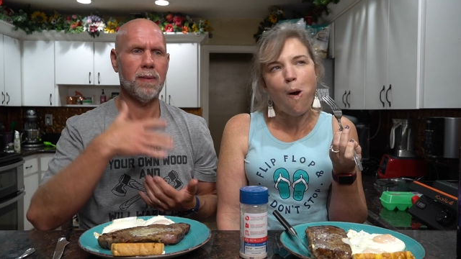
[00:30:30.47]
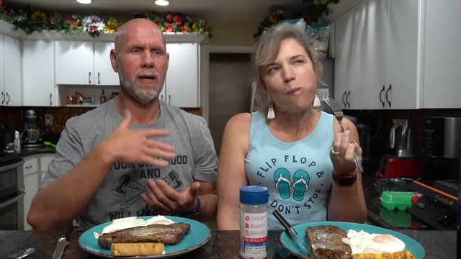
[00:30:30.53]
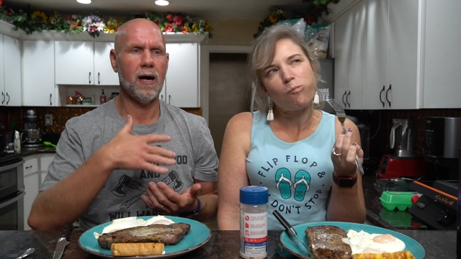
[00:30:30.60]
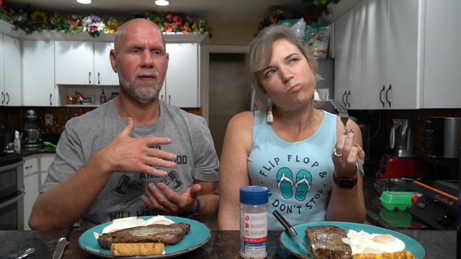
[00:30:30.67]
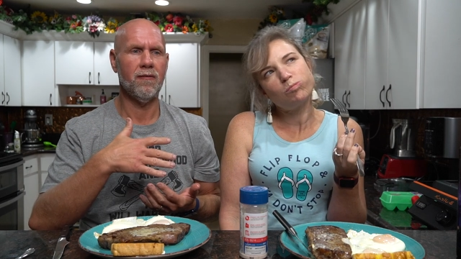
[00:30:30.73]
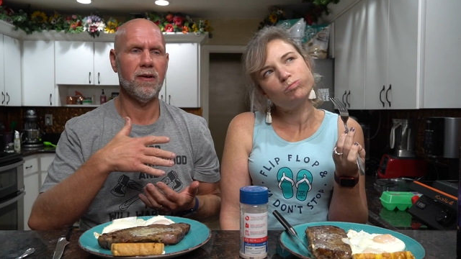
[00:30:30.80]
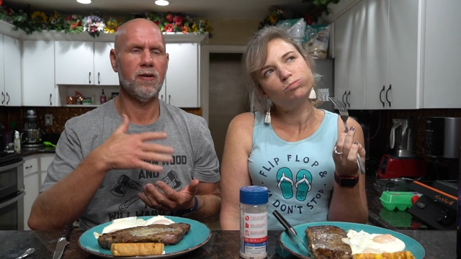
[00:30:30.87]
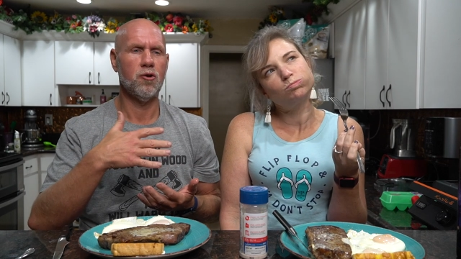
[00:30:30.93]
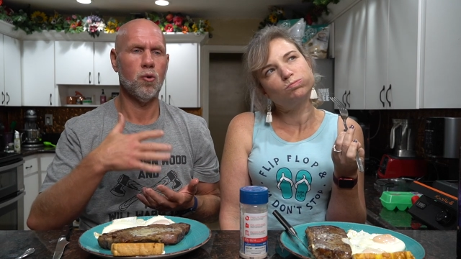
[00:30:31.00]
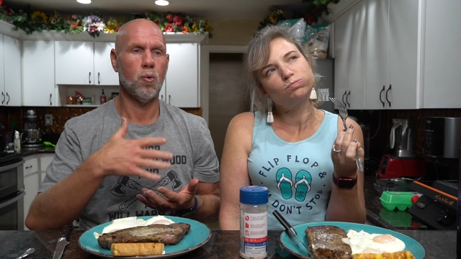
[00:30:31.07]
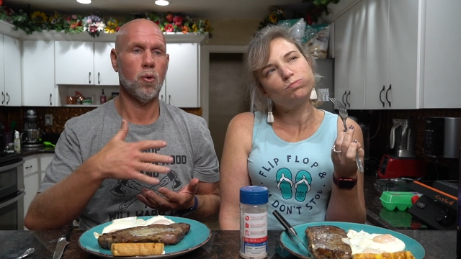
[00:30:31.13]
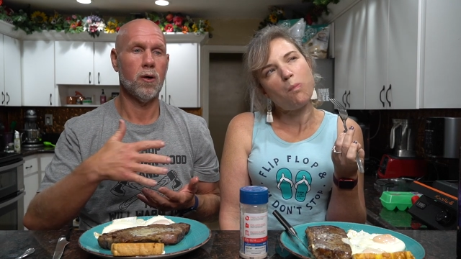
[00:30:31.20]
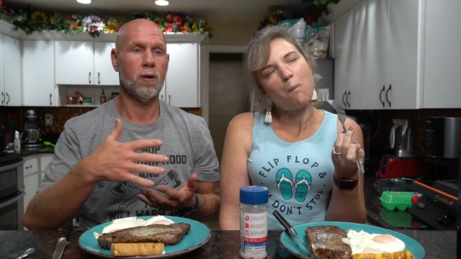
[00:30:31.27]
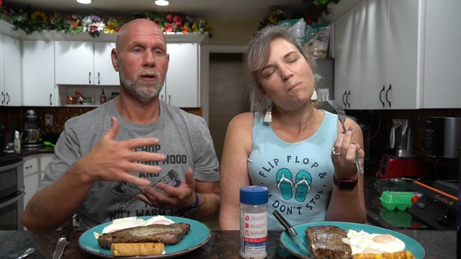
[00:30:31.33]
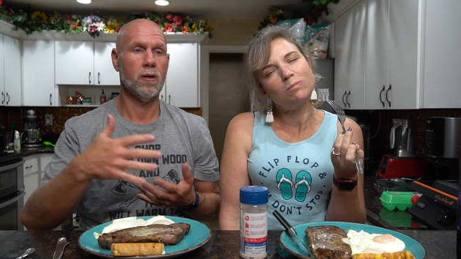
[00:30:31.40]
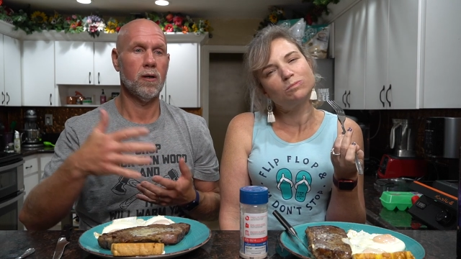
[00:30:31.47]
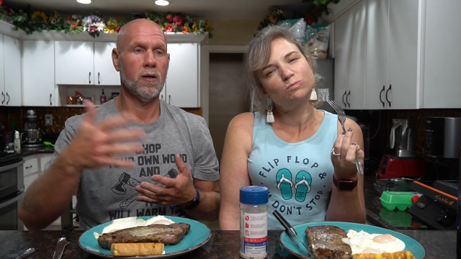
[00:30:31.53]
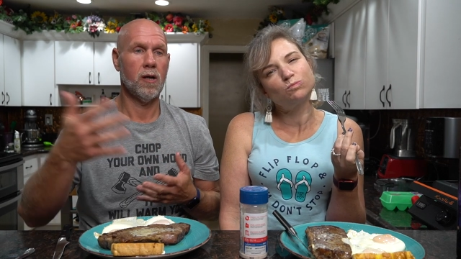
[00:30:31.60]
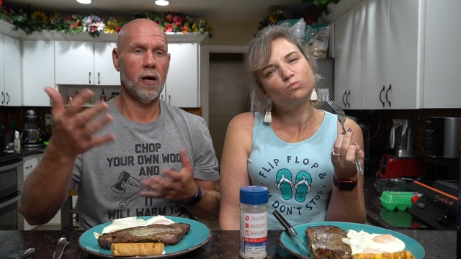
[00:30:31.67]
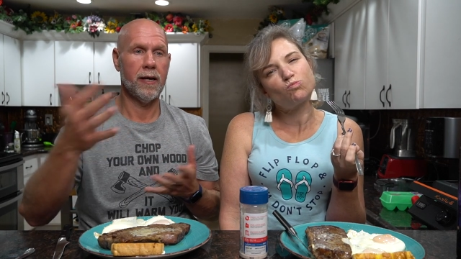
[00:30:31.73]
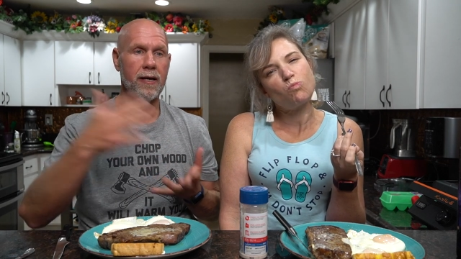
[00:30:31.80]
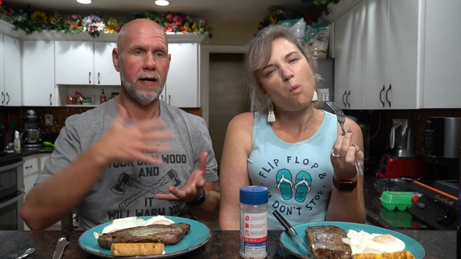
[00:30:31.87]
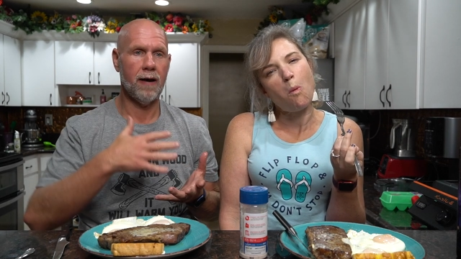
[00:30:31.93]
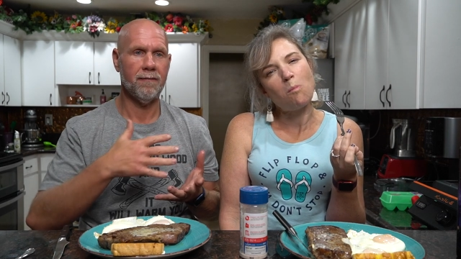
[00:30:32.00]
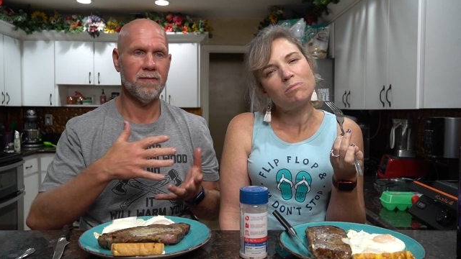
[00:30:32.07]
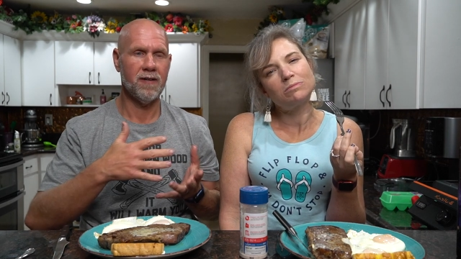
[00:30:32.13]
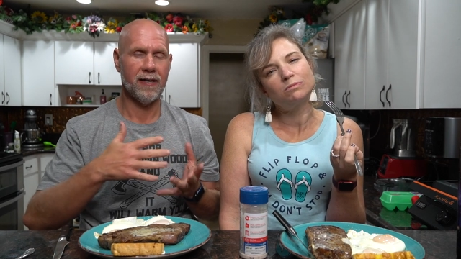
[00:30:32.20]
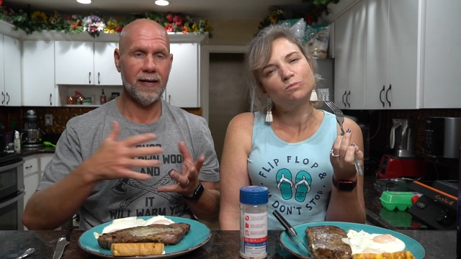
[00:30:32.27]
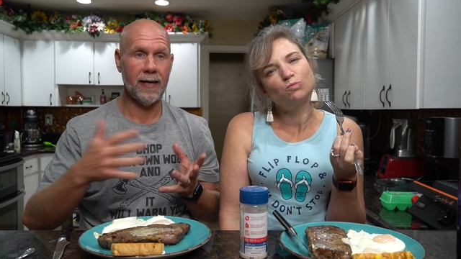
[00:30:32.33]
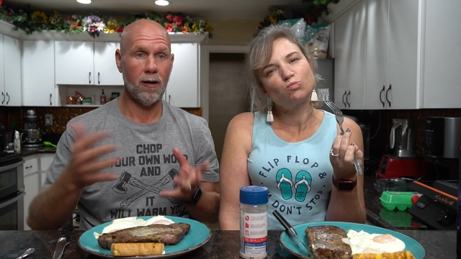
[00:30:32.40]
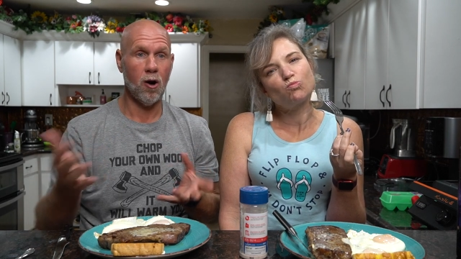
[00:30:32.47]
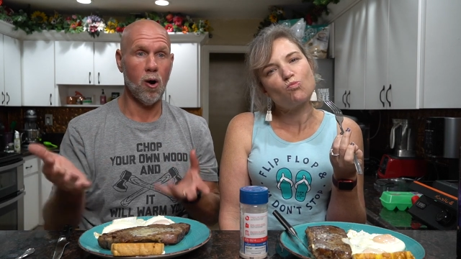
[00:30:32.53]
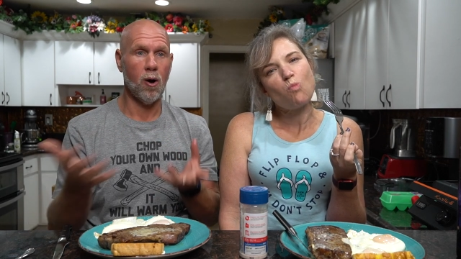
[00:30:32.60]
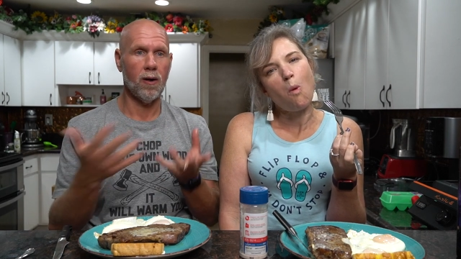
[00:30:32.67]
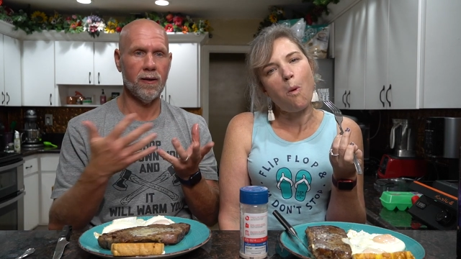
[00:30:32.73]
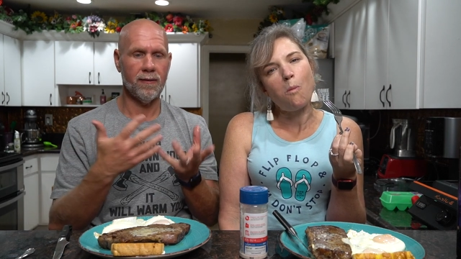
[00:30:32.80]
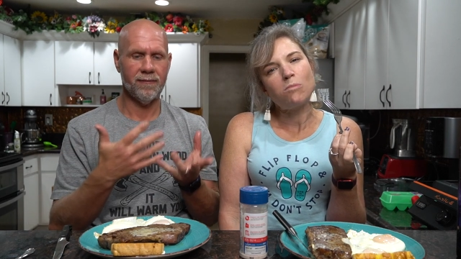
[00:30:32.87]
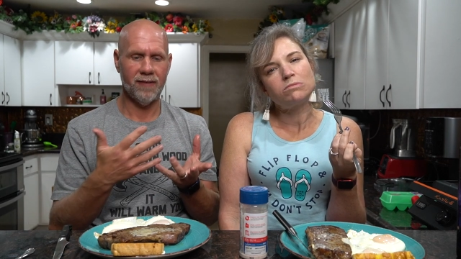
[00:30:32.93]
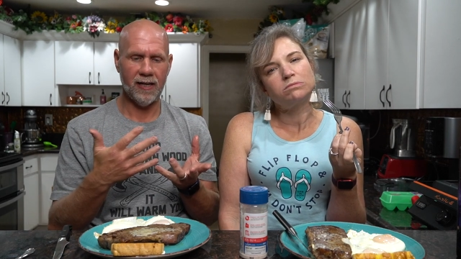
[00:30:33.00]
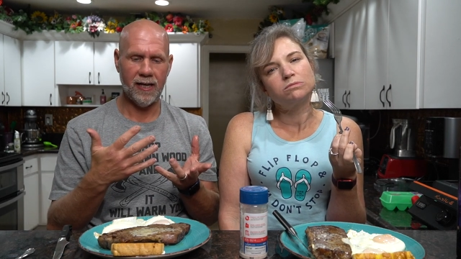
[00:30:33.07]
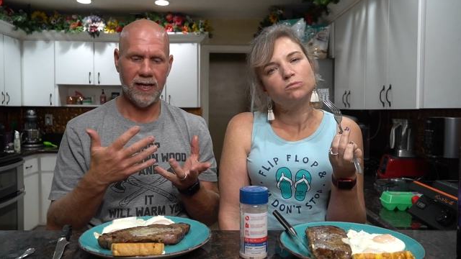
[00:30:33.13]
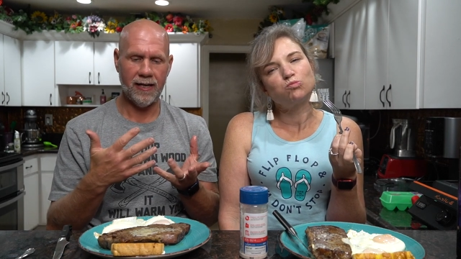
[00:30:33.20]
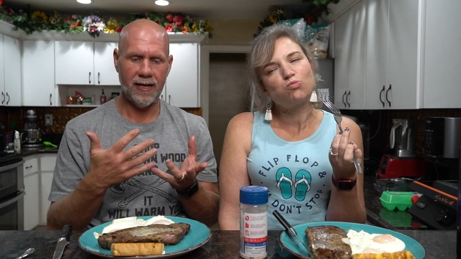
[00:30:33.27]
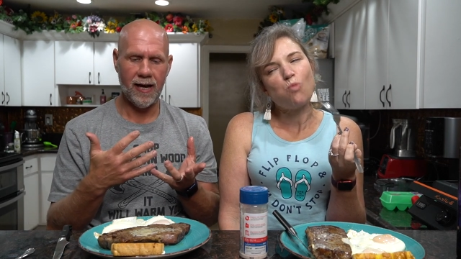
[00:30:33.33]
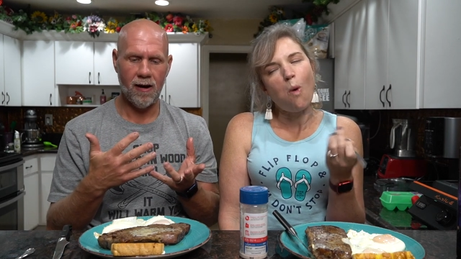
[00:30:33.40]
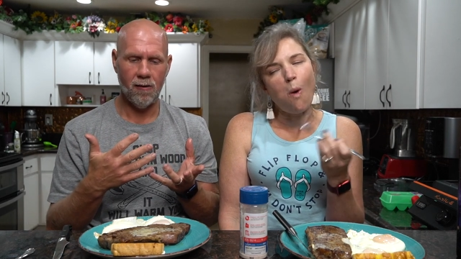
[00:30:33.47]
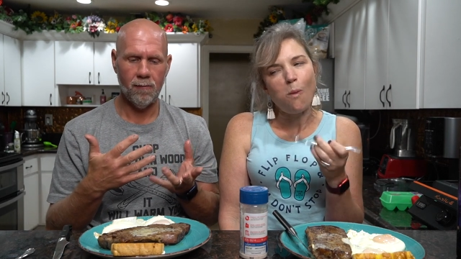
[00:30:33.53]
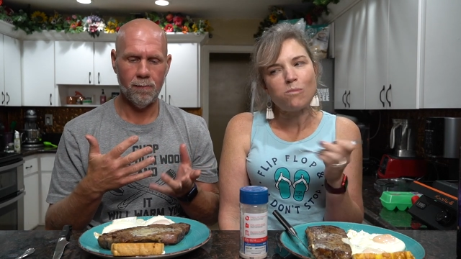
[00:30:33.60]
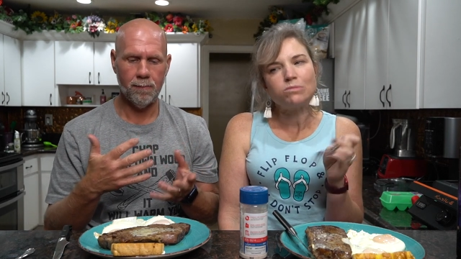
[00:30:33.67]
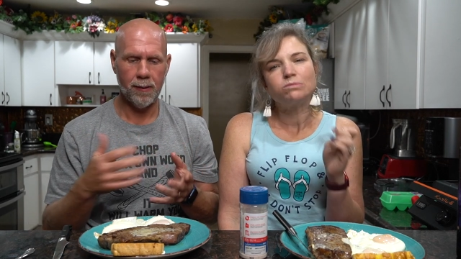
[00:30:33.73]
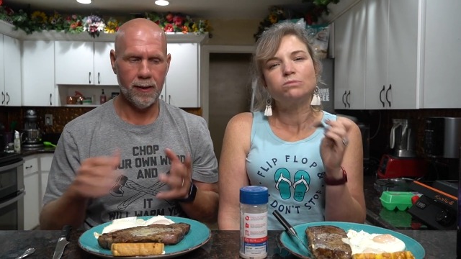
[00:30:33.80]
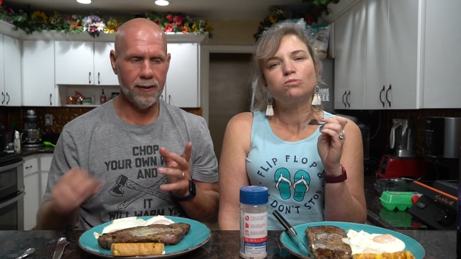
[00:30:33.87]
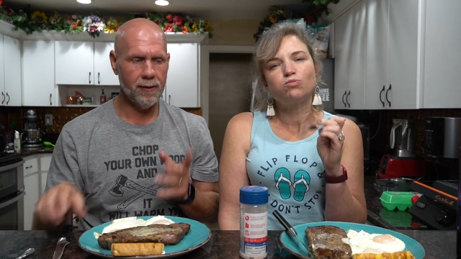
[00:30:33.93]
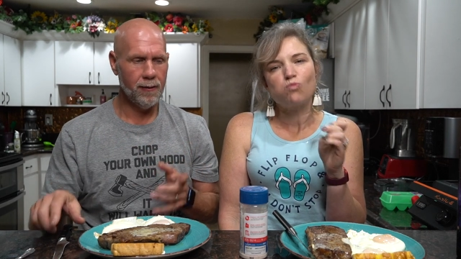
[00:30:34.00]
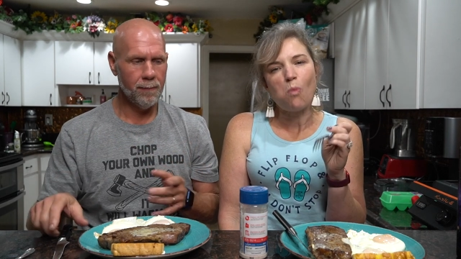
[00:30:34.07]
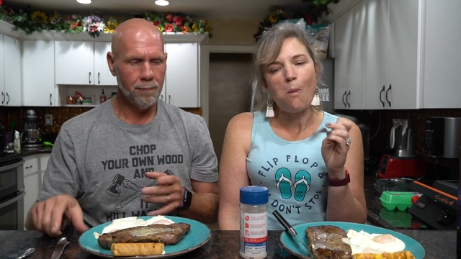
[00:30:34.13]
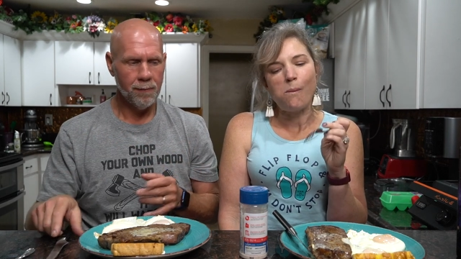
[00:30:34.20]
Speaker 1: the oven door enough to get all of the heat out, but